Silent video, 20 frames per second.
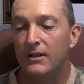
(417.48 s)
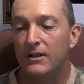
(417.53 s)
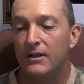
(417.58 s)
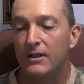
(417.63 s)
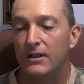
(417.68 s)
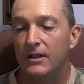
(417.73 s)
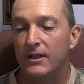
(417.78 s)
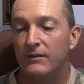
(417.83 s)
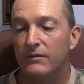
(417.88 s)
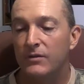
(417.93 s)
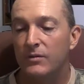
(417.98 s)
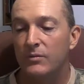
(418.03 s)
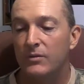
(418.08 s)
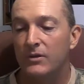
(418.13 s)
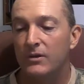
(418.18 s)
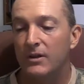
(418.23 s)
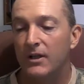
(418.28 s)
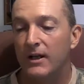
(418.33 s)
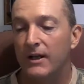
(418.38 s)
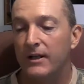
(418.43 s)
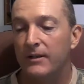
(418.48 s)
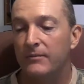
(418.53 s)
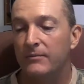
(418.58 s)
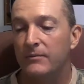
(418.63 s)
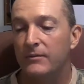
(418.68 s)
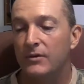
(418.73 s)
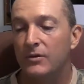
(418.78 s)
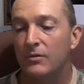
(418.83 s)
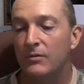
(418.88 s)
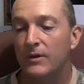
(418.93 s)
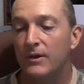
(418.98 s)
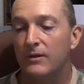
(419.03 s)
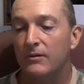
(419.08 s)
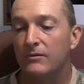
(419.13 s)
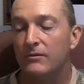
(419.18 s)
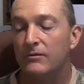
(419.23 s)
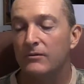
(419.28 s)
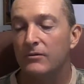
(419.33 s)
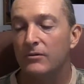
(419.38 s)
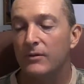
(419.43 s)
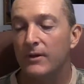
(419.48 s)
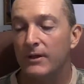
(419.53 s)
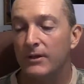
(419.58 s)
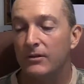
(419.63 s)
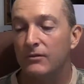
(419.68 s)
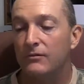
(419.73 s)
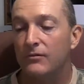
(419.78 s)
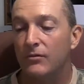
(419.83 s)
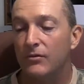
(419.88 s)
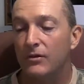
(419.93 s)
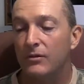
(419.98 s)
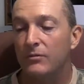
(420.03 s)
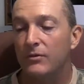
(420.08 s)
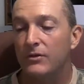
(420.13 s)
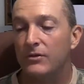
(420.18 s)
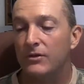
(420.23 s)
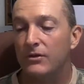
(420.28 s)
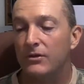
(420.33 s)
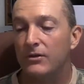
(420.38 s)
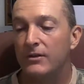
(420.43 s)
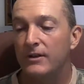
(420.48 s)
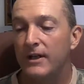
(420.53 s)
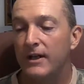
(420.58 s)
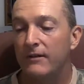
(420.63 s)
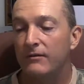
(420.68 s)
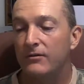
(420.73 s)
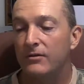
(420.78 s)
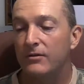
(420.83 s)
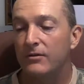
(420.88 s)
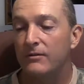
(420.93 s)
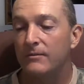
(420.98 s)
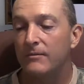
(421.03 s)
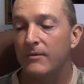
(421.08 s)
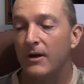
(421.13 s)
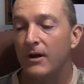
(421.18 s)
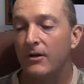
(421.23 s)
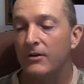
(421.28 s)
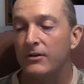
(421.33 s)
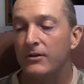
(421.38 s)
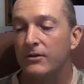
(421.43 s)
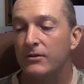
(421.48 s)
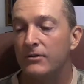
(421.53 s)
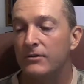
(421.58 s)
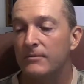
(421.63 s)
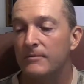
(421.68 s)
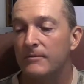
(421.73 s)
If you would like your record form returned after our use,